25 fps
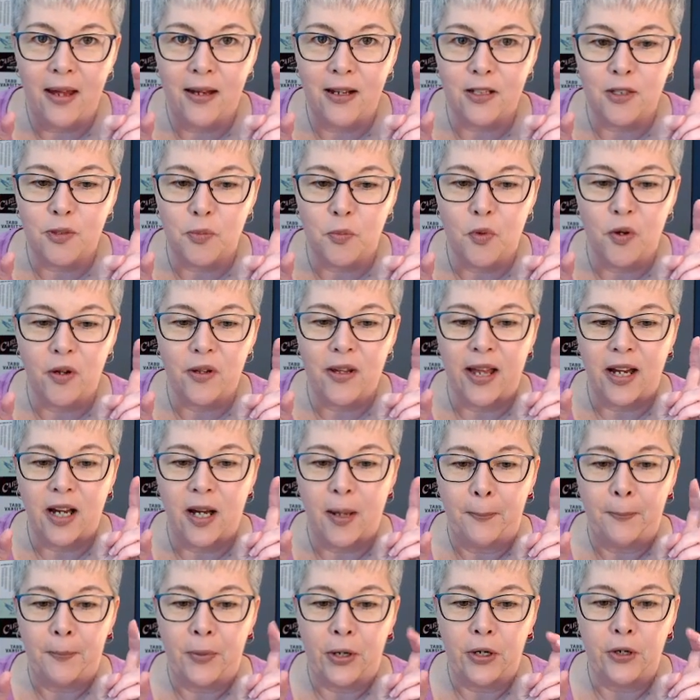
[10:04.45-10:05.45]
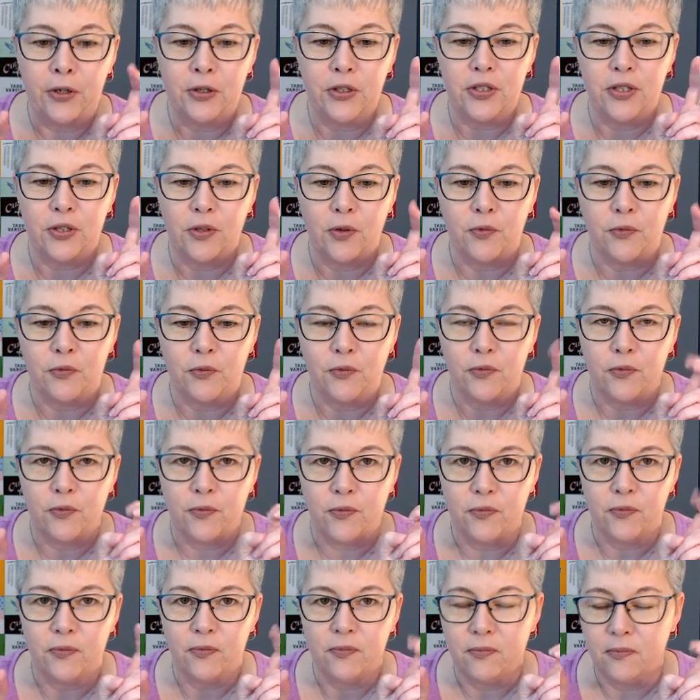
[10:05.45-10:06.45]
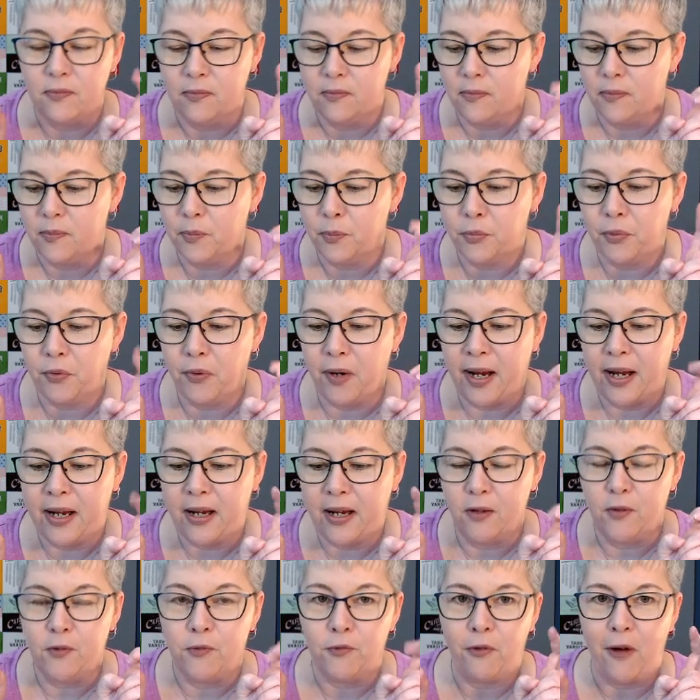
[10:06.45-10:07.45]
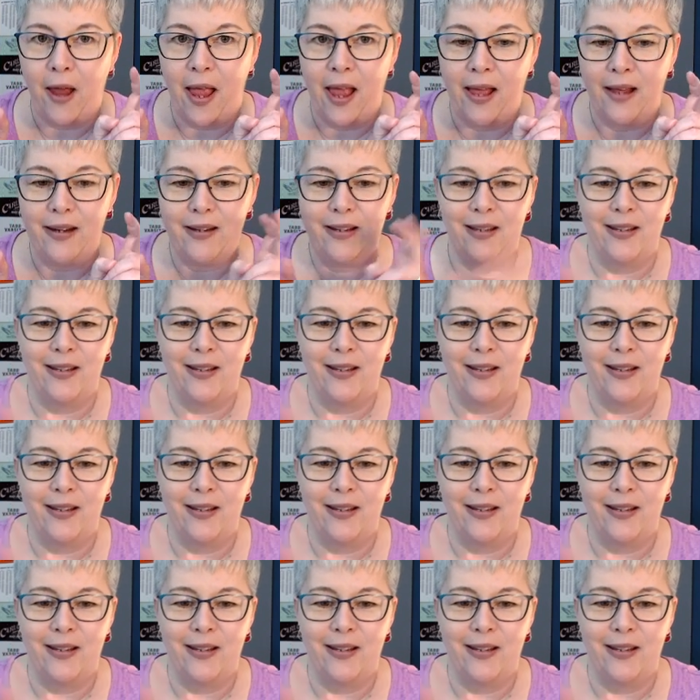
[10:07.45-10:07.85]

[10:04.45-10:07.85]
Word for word: It's more like a burnt brick red.